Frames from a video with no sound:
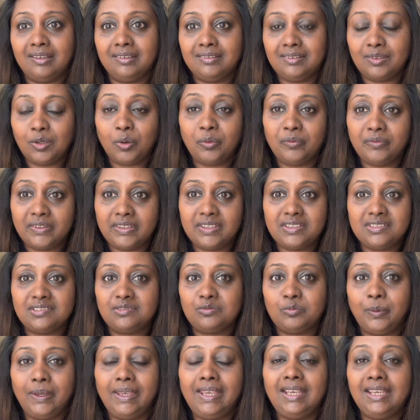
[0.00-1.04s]
over
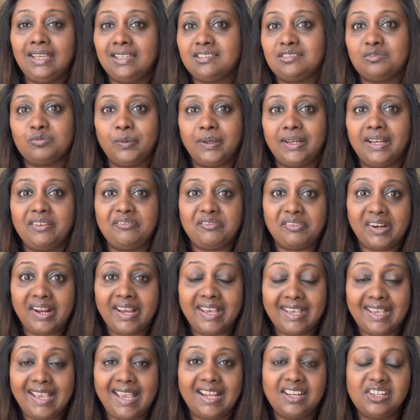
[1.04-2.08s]
this week. It's whatever
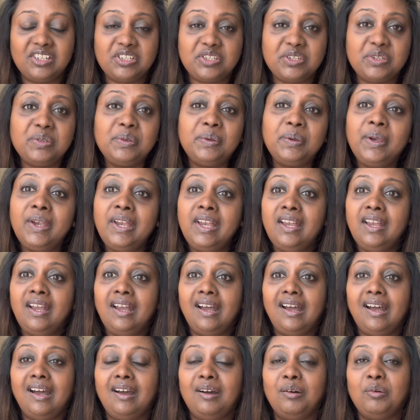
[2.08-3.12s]
I can do
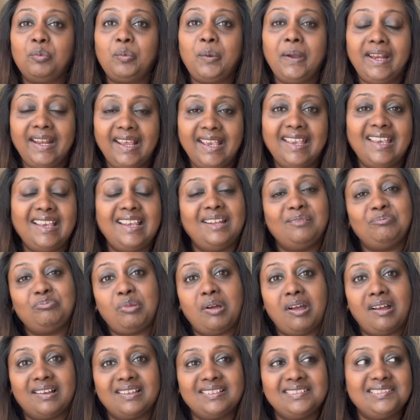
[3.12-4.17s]
when I get
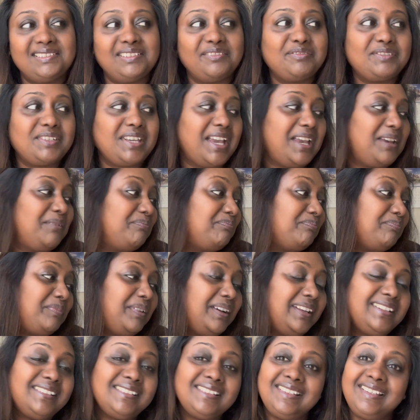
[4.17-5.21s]
pockets of time.
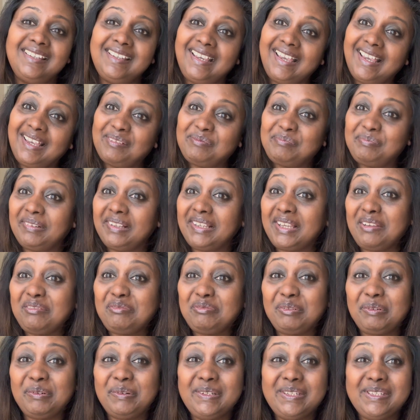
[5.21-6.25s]
But yeah, I'm looking
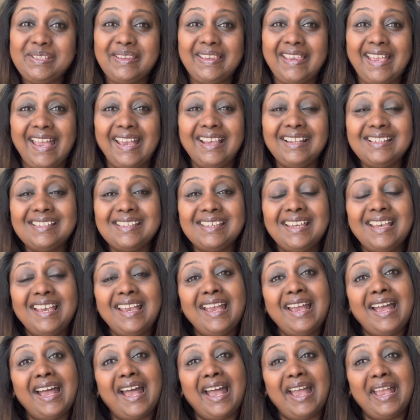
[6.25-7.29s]
forward to that.
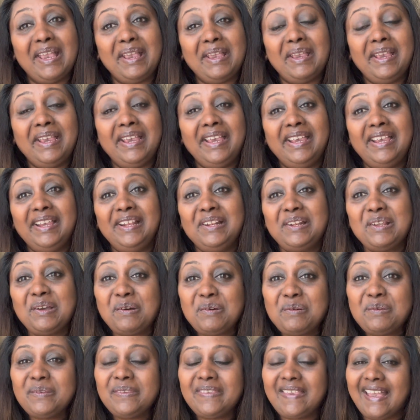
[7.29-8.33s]
I
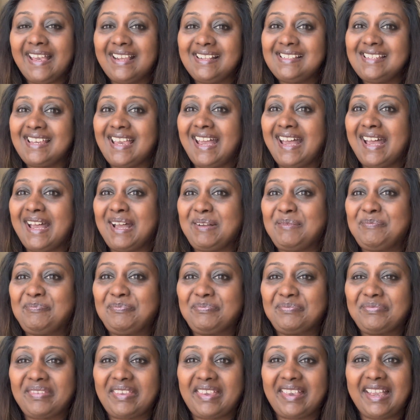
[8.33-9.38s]
know that
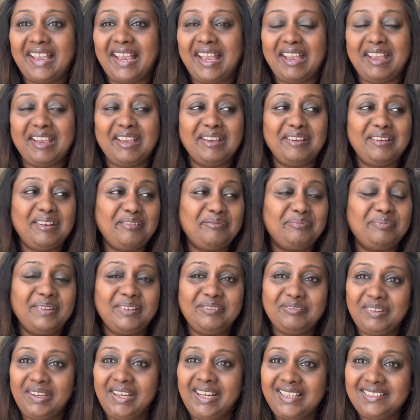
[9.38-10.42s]
I've
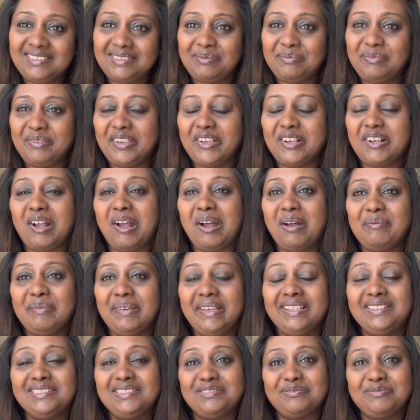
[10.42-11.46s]
been reading some of your
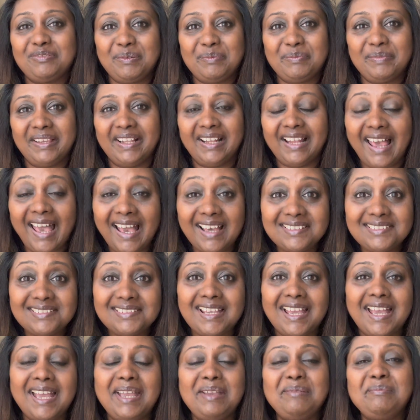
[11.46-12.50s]
comments from the last
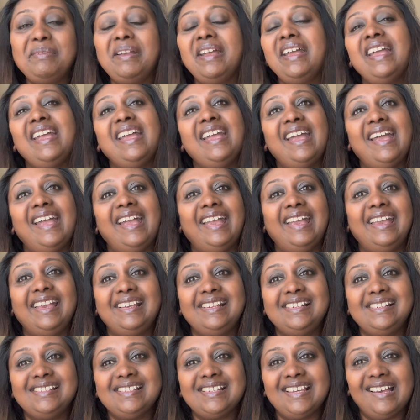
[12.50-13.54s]
time,
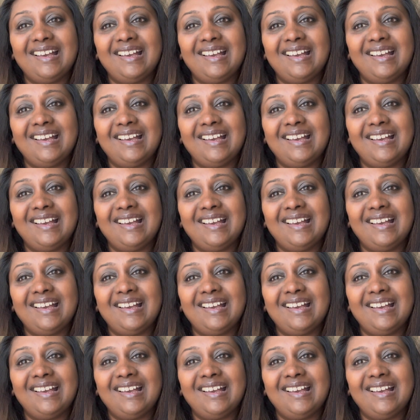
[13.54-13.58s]
and